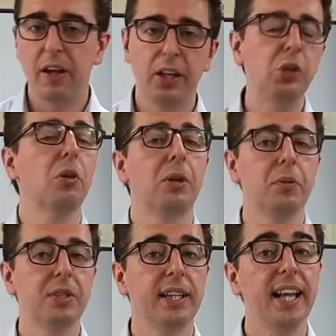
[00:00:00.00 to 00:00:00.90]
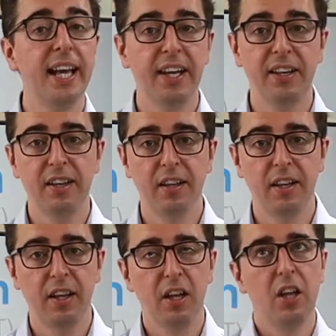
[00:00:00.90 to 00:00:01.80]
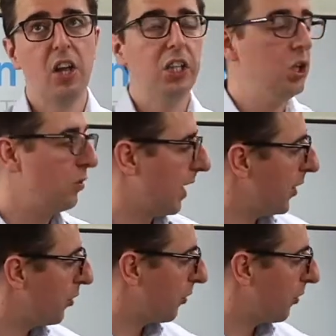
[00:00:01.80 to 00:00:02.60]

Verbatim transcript: and you will be able to learn. You learn through